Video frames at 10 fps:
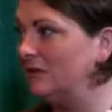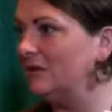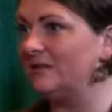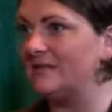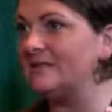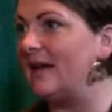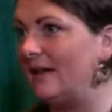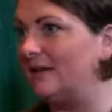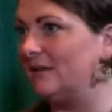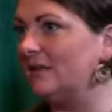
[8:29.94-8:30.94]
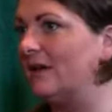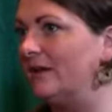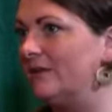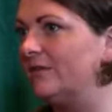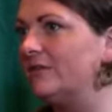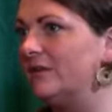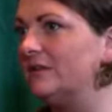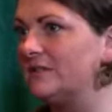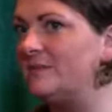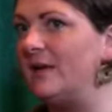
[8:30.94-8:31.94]
societal kind of
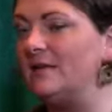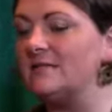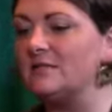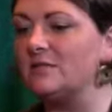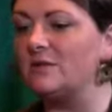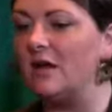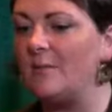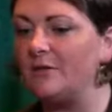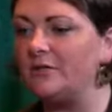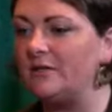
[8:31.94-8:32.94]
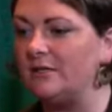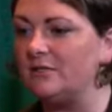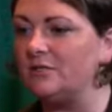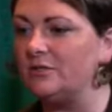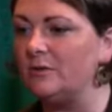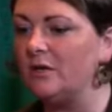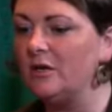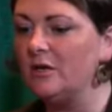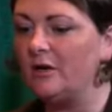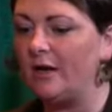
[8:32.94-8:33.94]
space. And so the opportunity to do
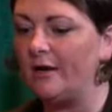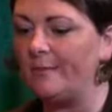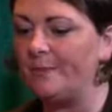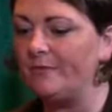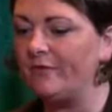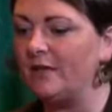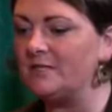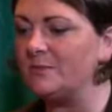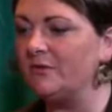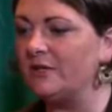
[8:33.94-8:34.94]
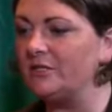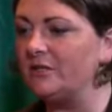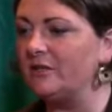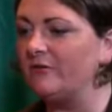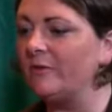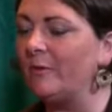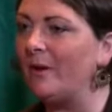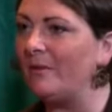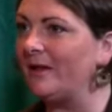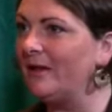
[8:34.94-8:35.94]
violence prevention from a
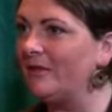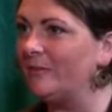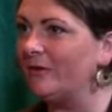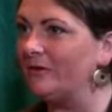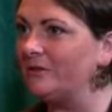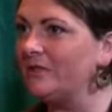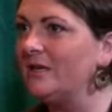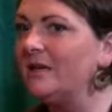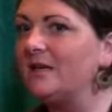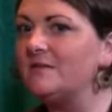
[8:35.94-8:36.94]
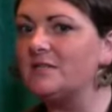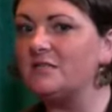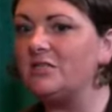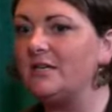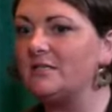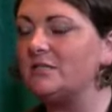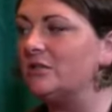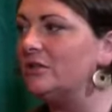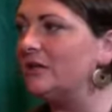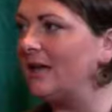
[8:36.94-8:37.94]
public health approach gives us a chance to
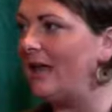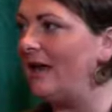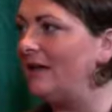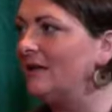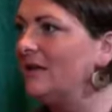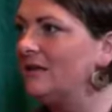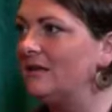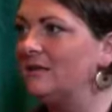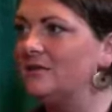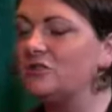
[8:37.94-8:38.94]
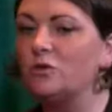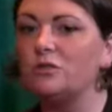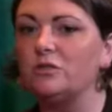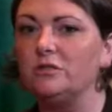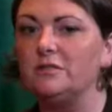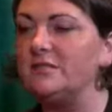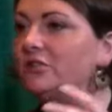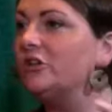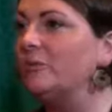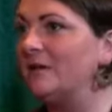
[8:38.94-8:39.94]
look at the social
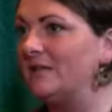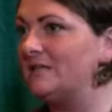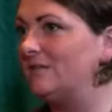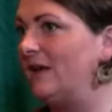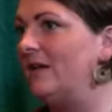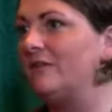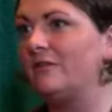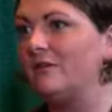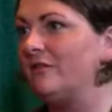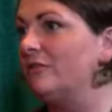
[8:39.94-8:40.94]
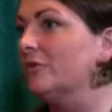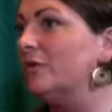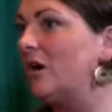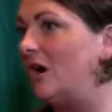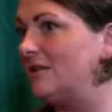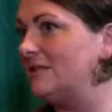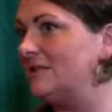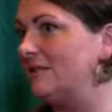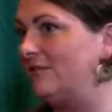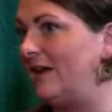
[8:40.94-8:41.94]
determinants of health, the root
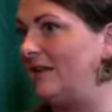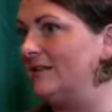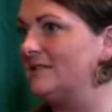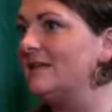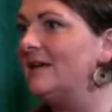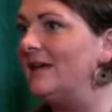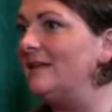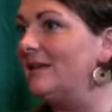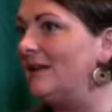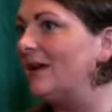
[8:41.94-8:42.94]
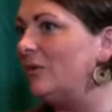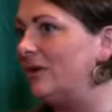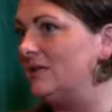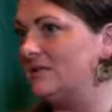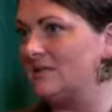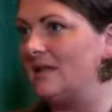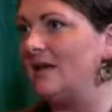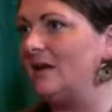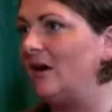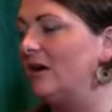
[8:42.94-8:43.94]
causes of violence, and the inequities
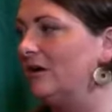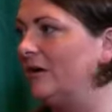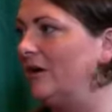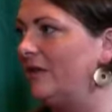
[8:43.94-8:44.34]
that are